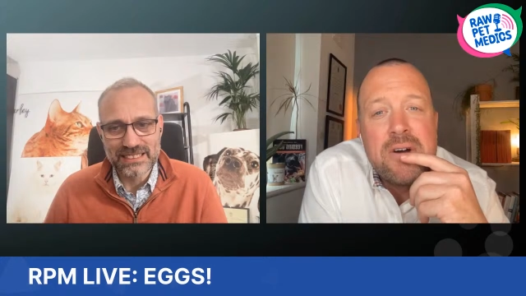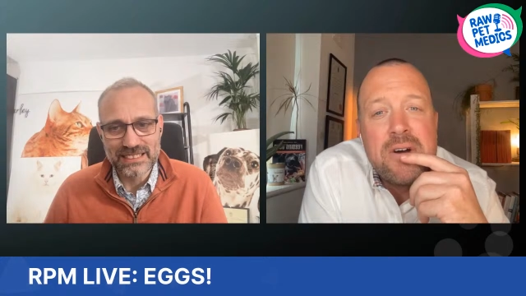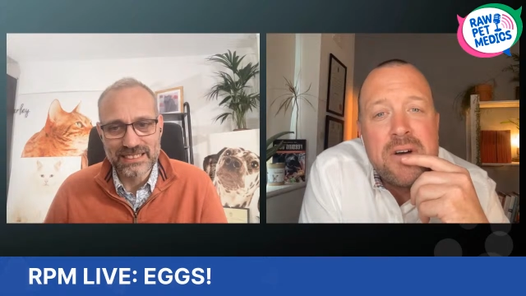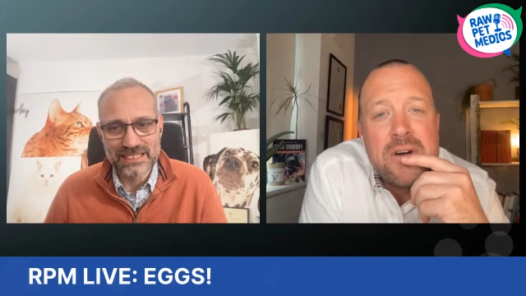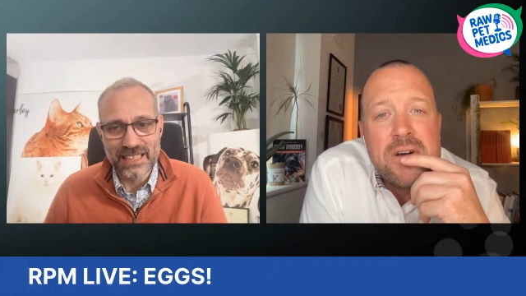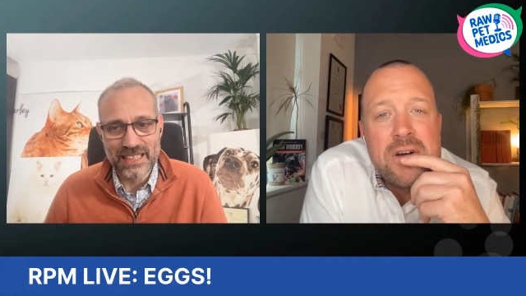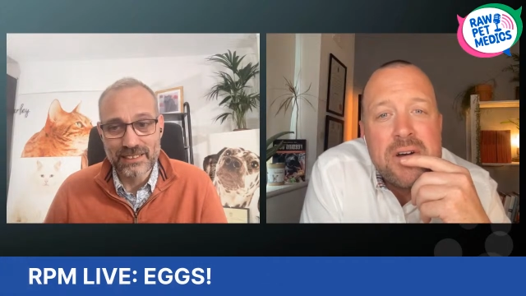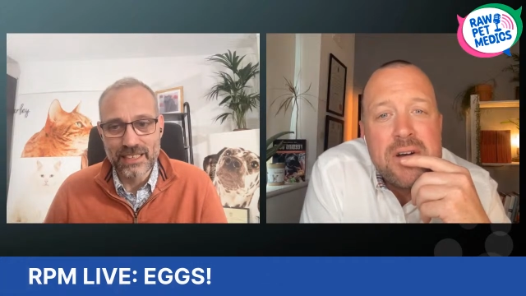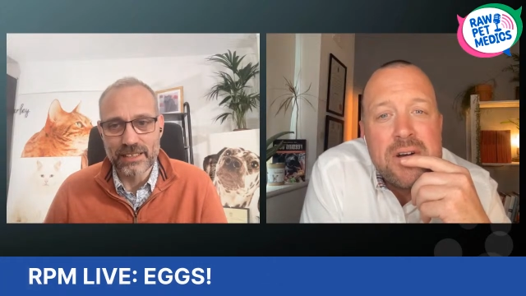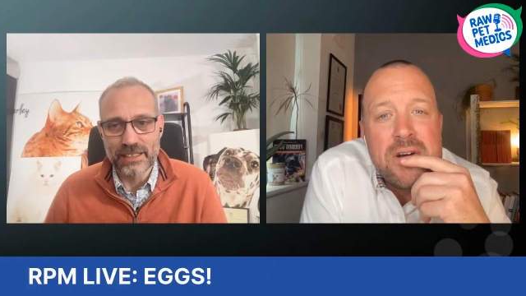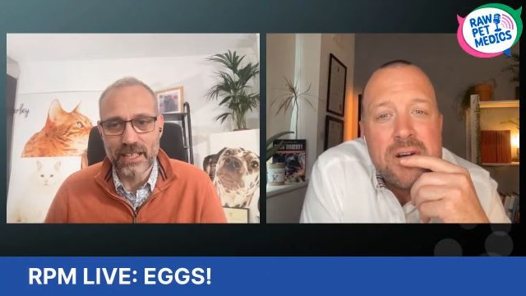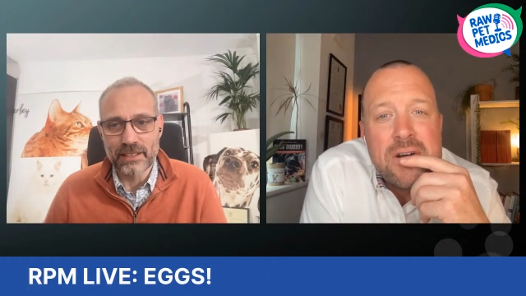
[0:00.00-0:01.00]
Speaker 1: Yeah,
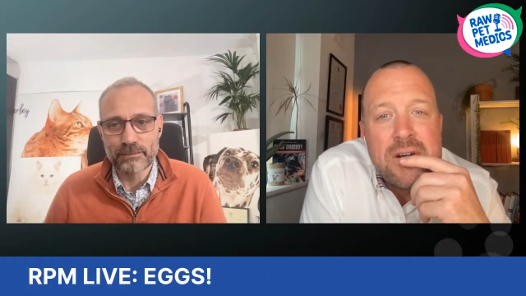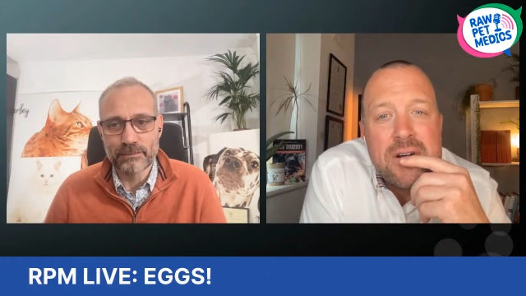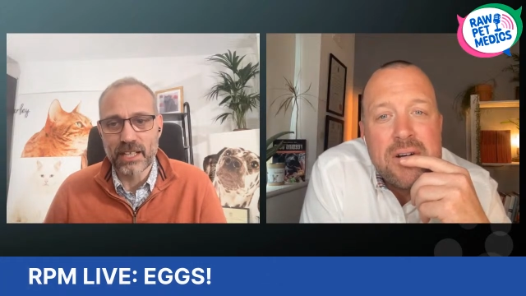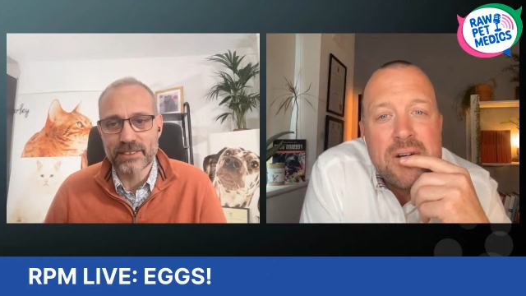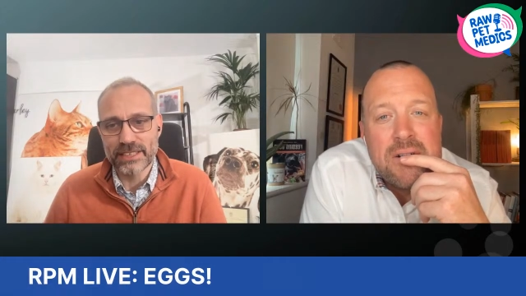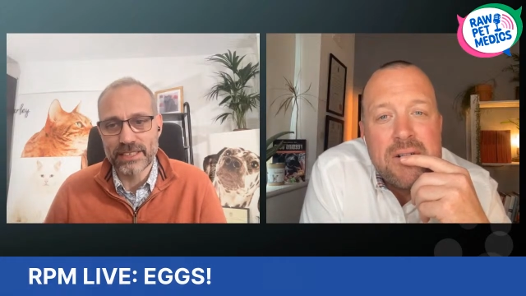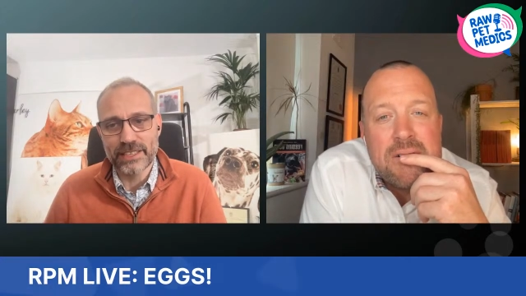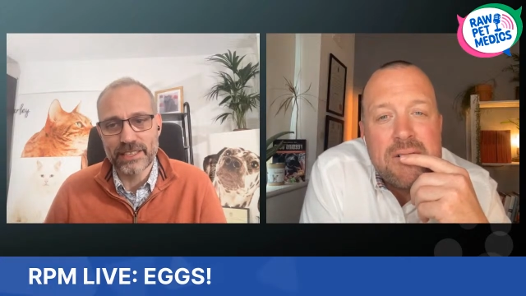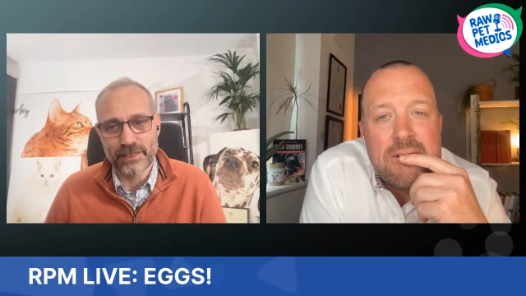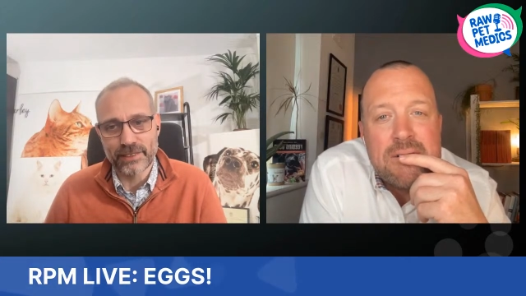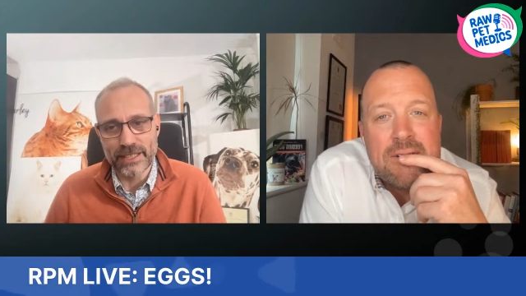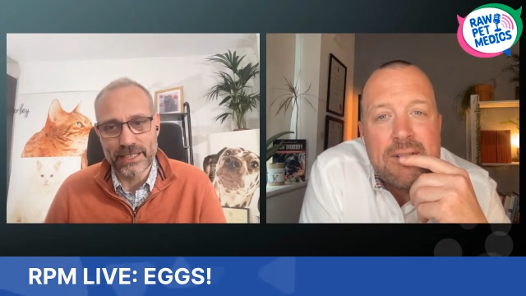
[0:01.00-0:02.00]
and and Martini,
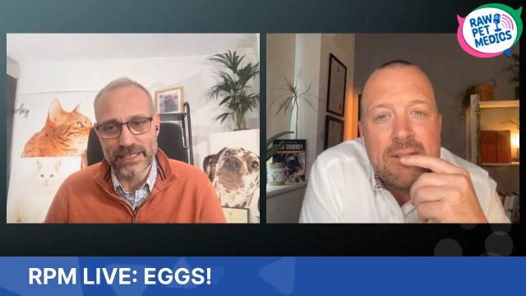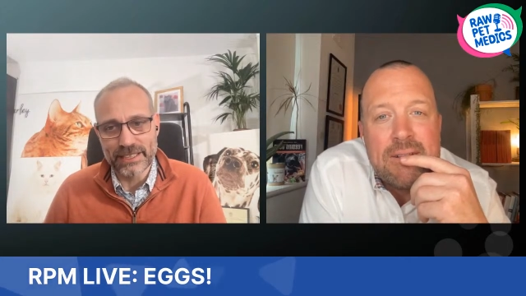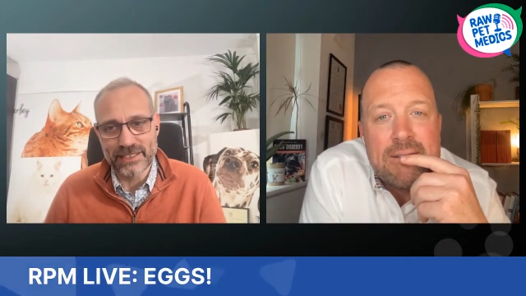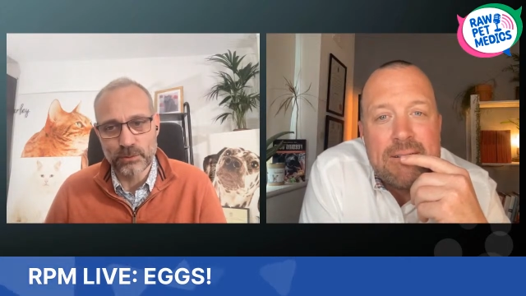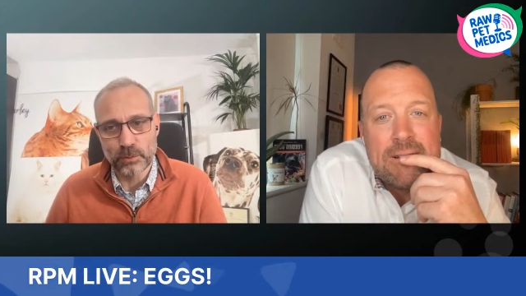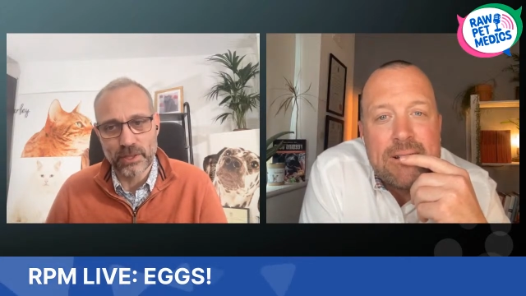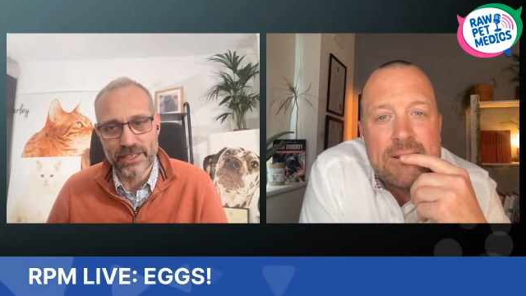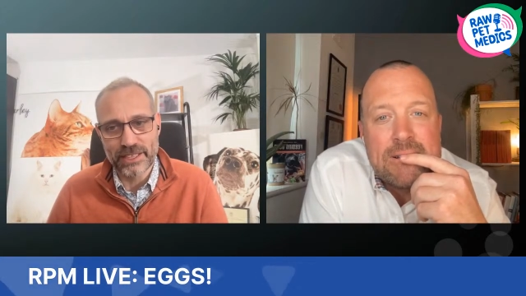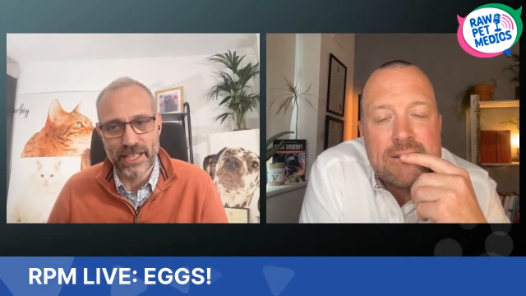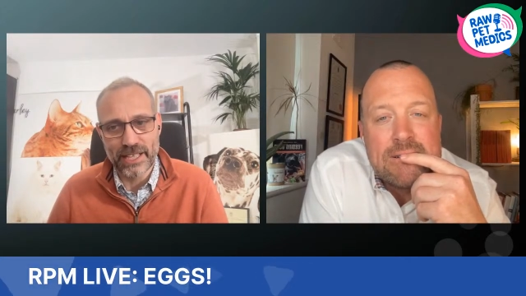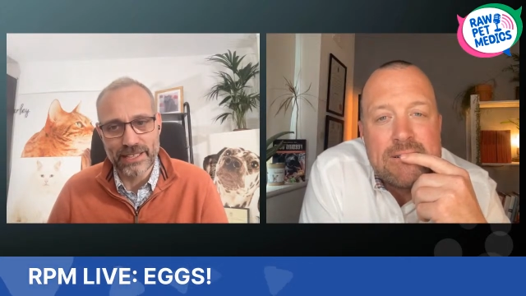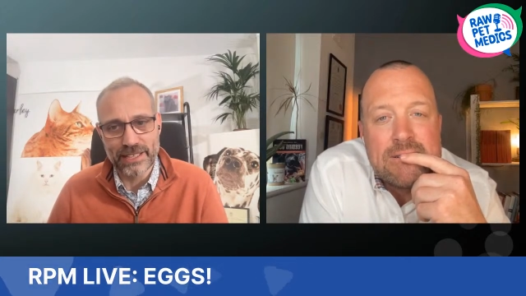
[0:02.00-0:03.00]
you're right. It is one a
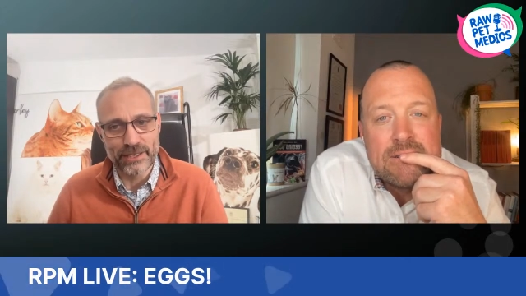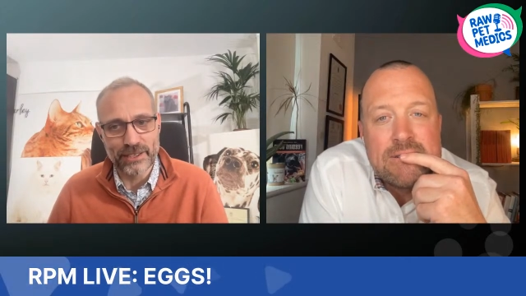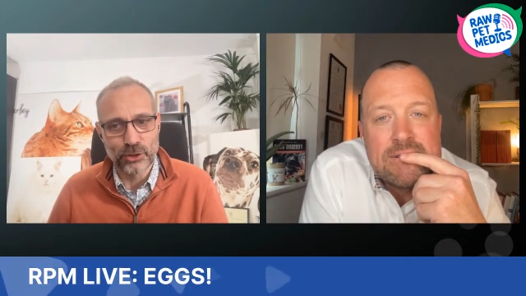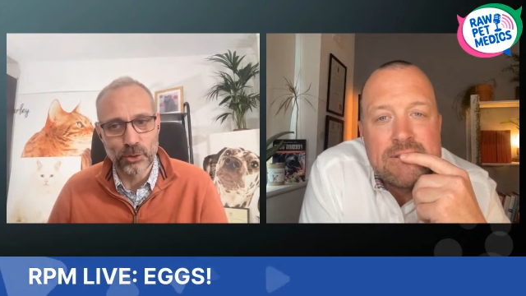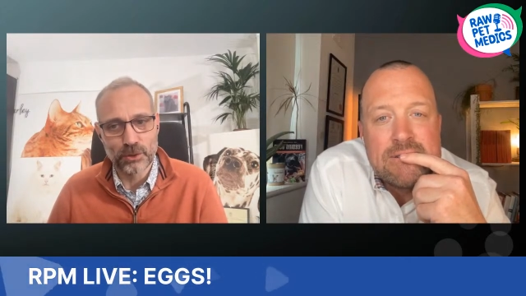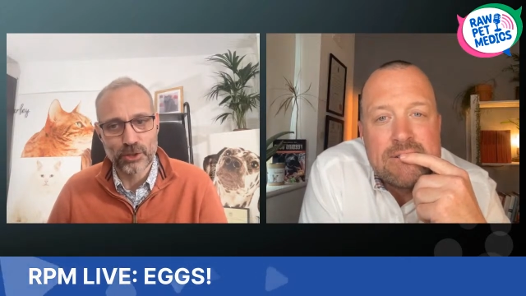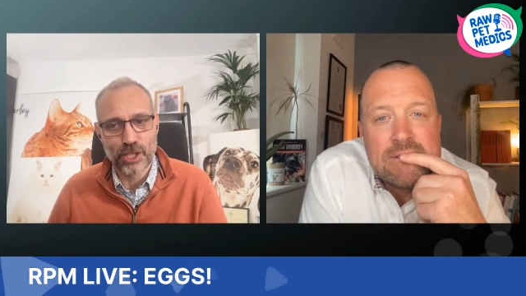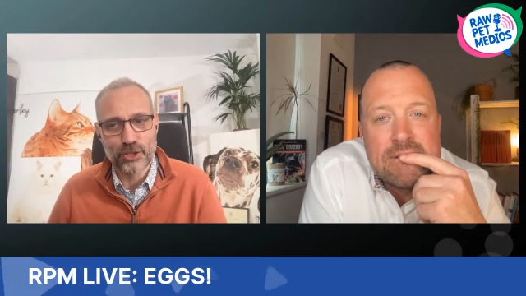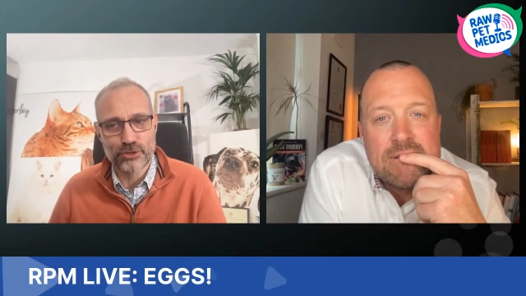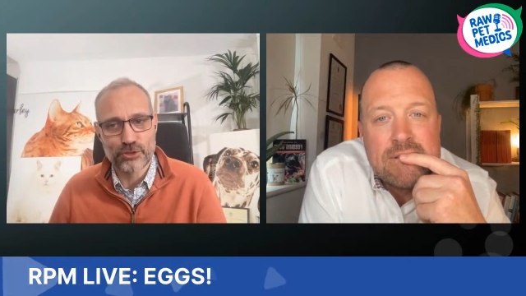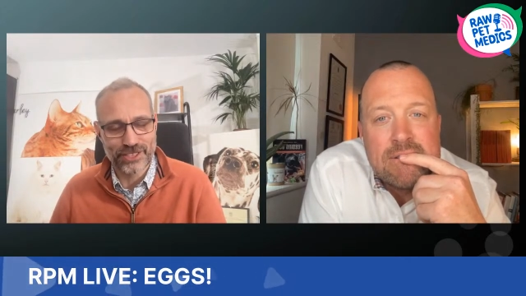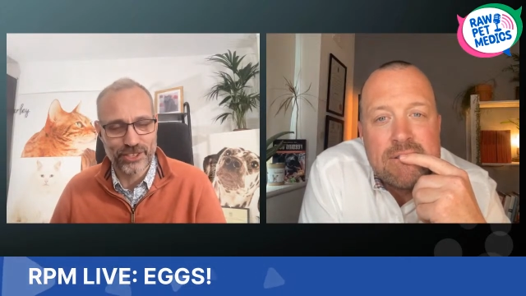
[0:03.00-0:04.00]
day in a normal
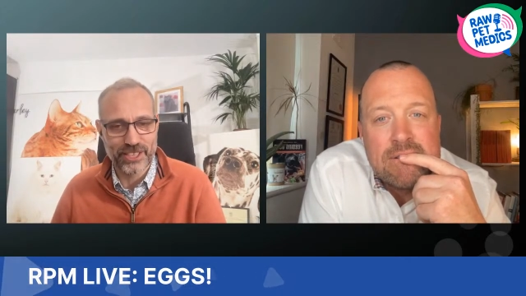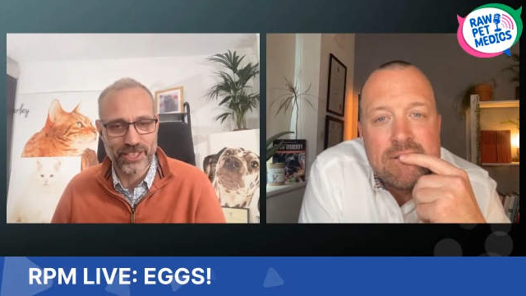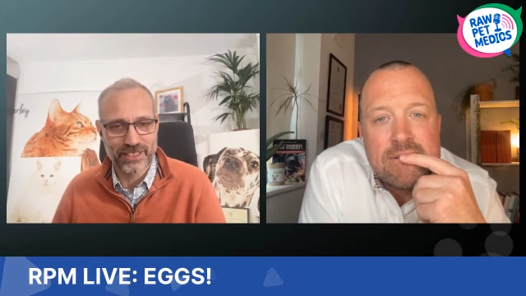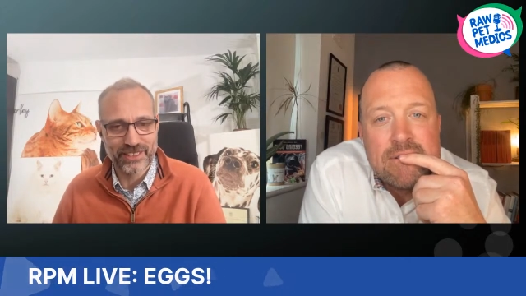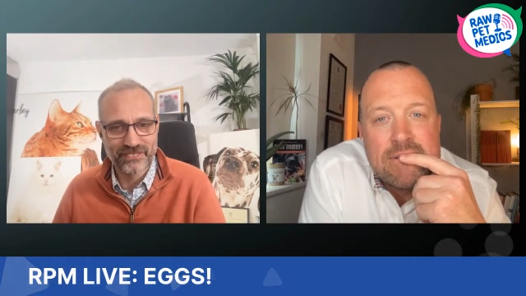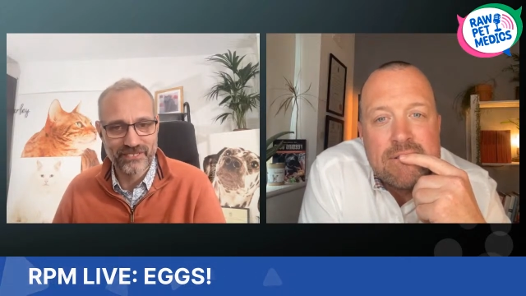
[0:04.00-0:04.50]
country chicken.